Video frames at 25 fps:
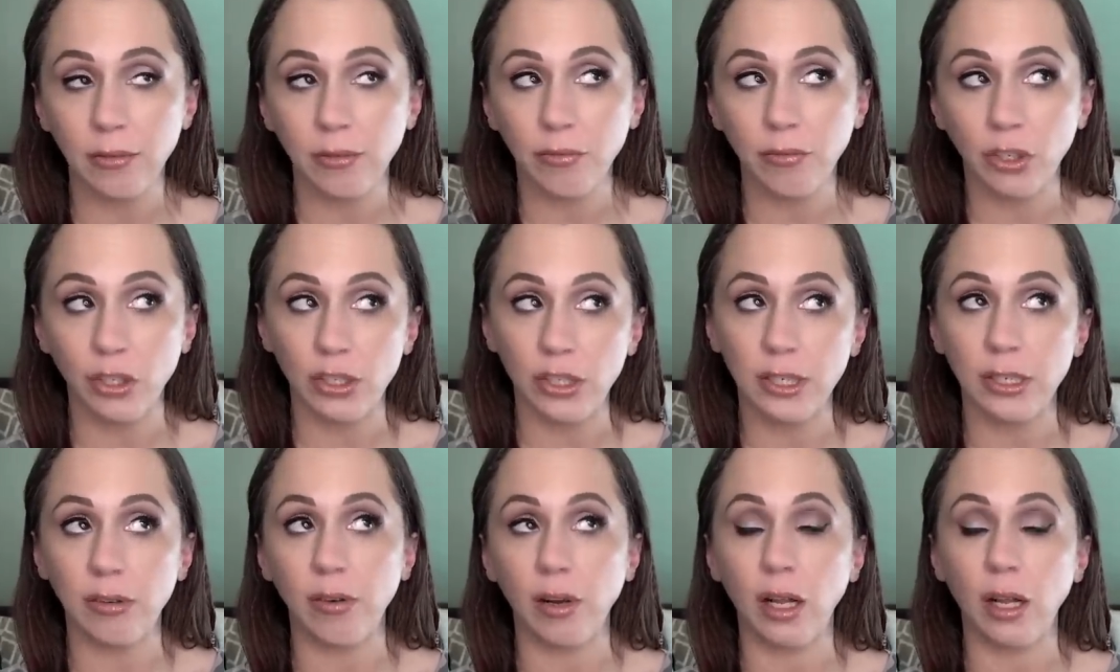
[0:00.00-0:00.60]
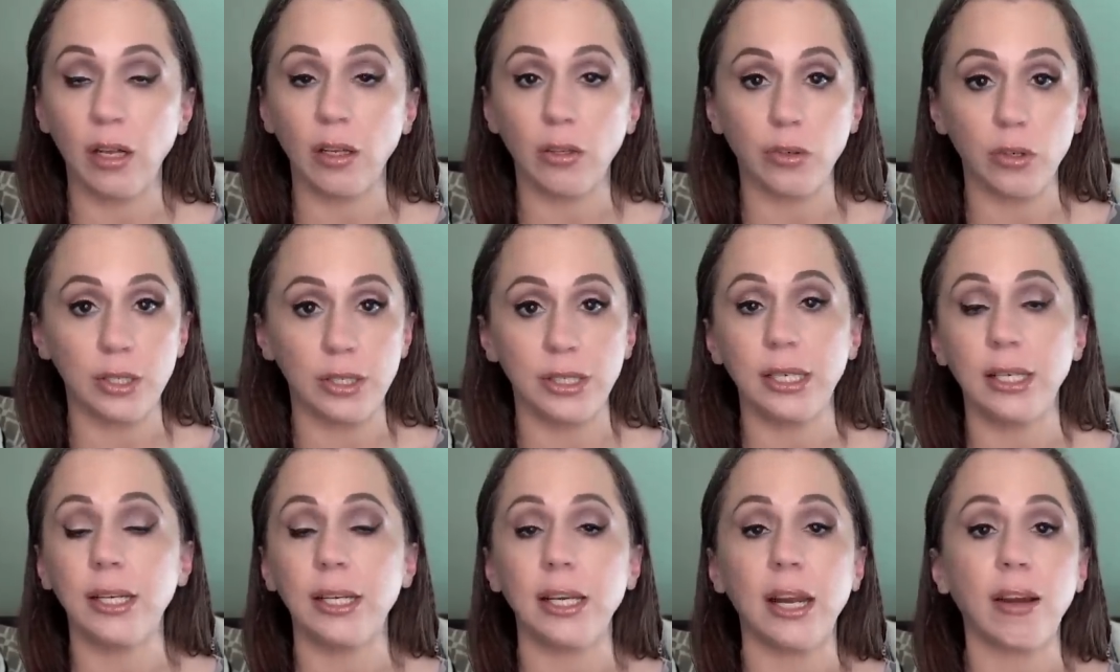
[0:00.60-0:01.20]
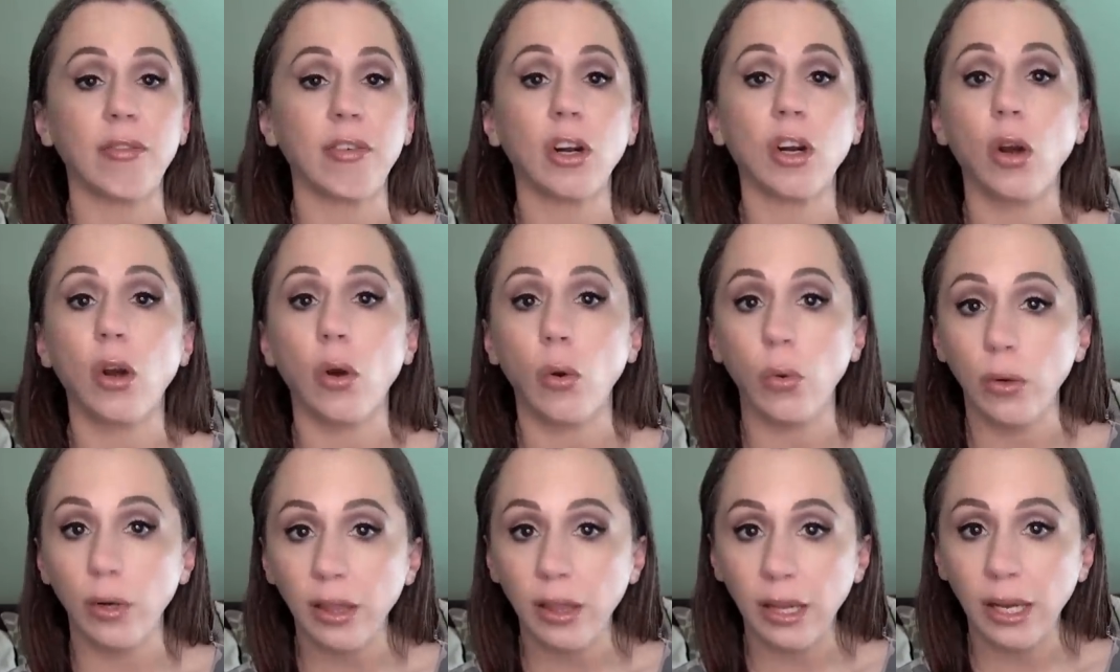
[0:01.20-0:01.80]
First of all, Christine never
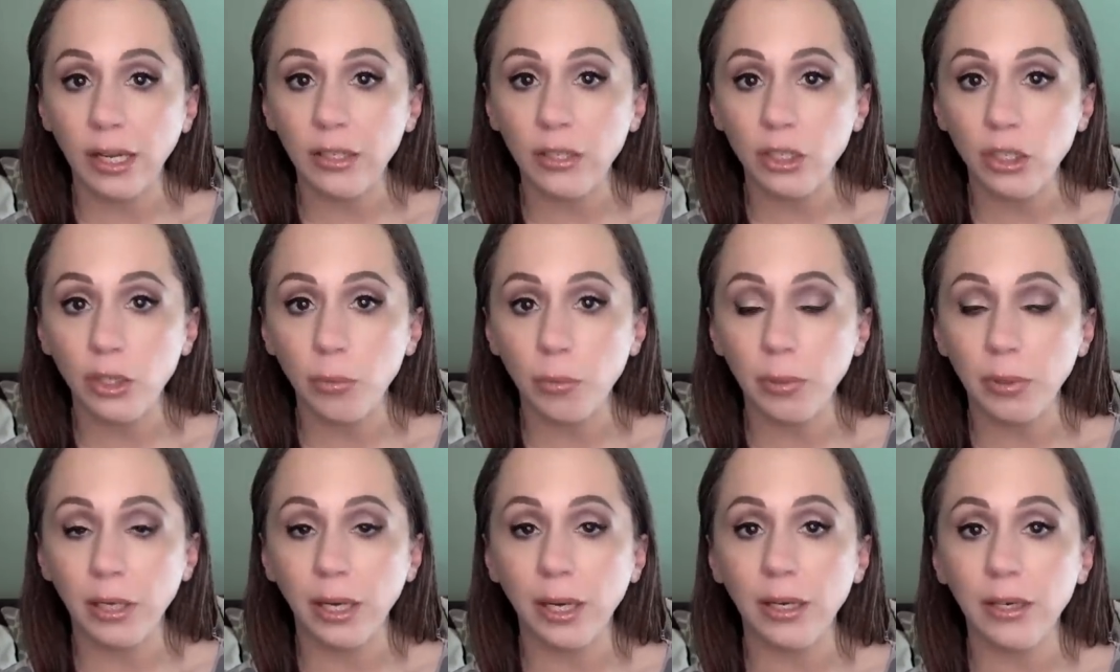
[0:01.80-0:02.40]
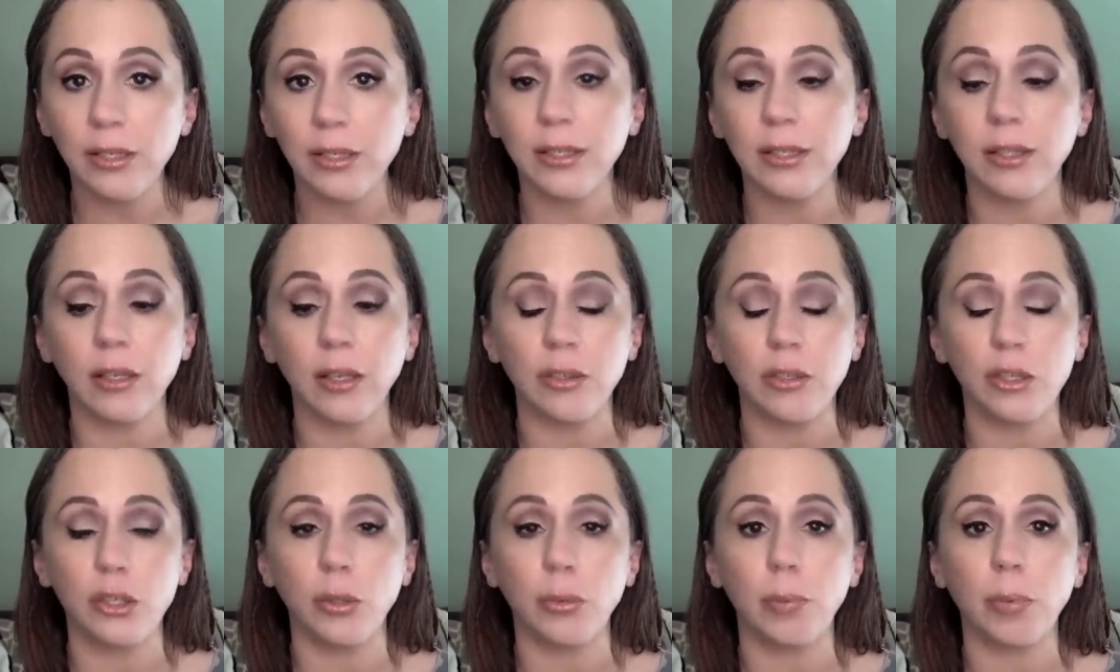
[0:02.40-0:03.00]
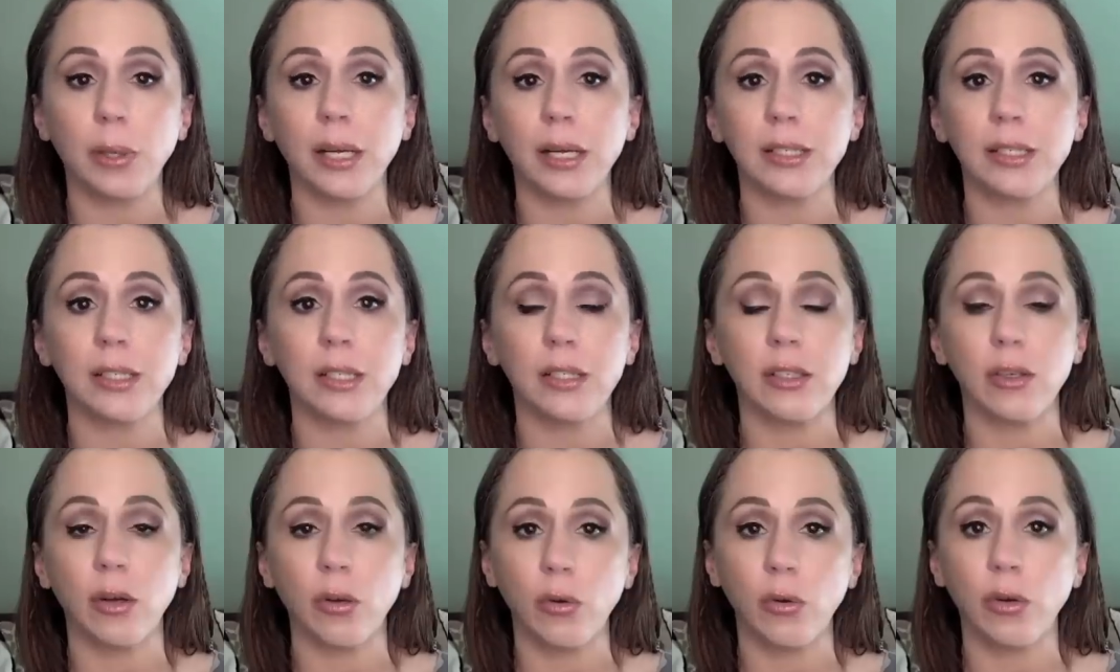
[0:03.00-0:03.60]
owned that duplex. The duplex
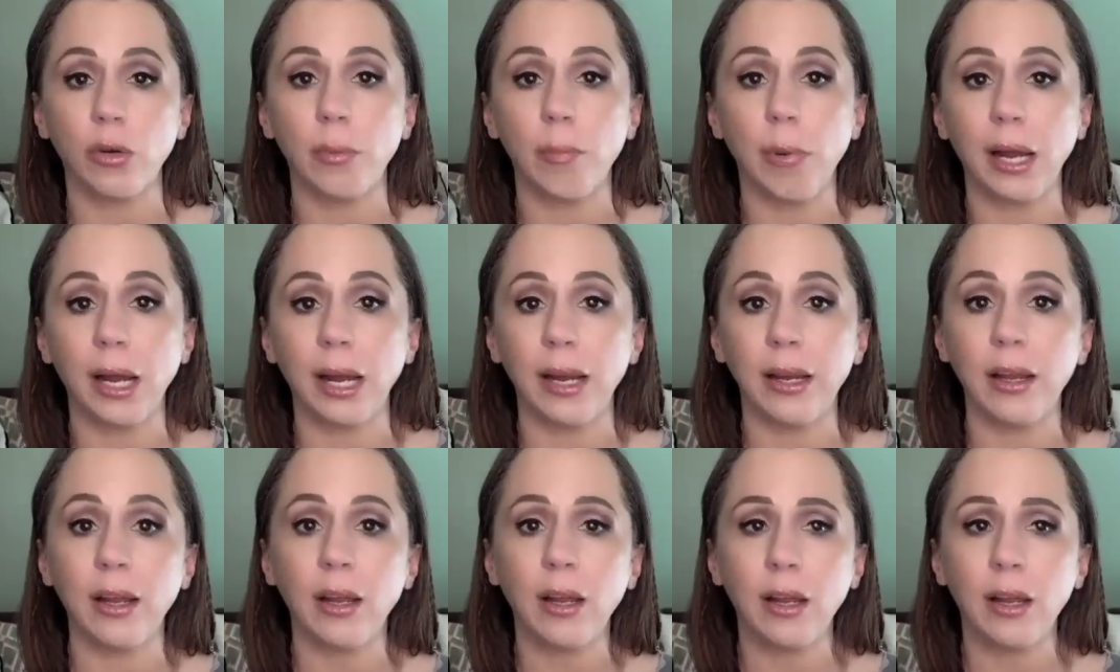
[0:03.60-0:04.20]
is owned by